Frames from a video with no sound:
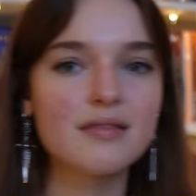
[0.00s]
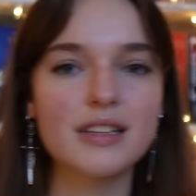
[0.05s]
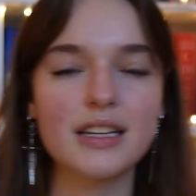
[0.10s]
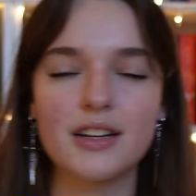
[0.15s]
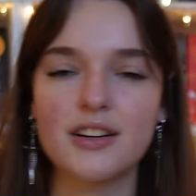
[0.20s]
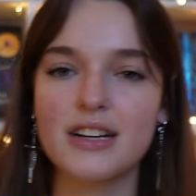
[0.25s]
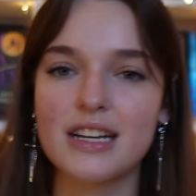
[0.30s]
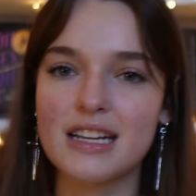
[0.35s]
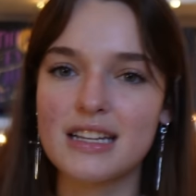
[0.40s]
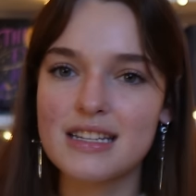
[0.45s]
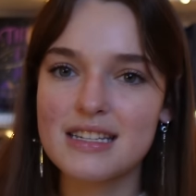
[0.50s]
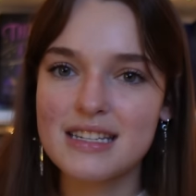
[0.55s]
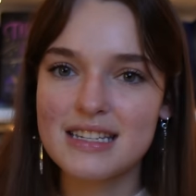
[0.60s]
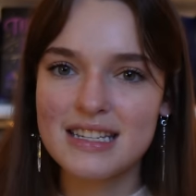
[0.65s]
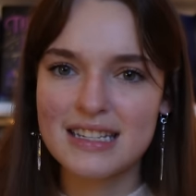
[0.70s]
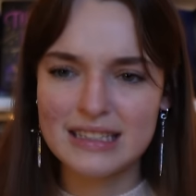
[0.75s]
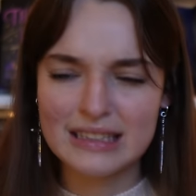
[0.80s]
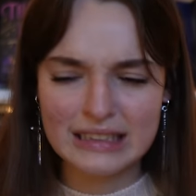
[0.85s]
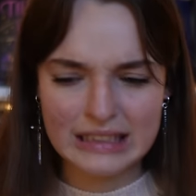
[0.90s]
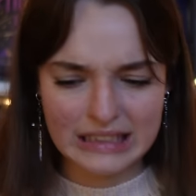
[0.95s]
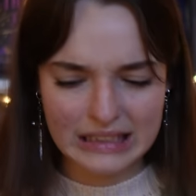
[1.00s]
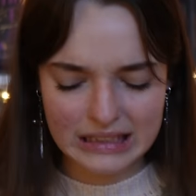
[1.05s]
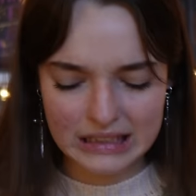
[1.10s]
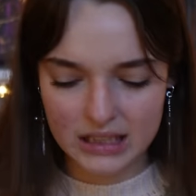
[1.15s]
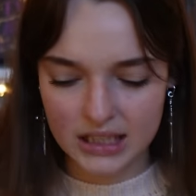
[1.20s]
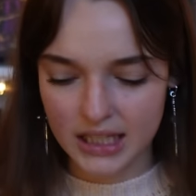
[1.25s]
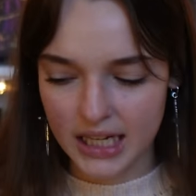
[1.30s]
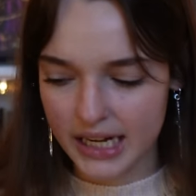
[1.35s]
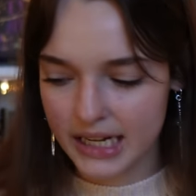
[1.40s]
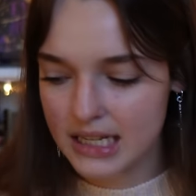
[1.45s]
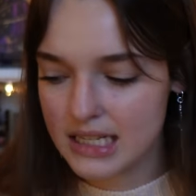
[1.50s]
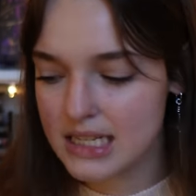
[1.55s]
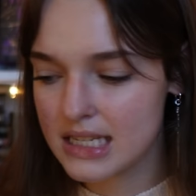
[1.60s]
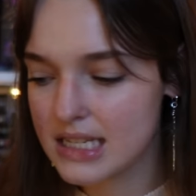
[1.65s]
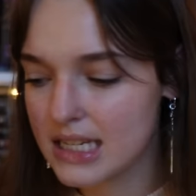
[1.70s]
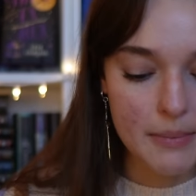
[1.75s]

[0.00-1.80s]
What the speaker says: Here it is. Yikes.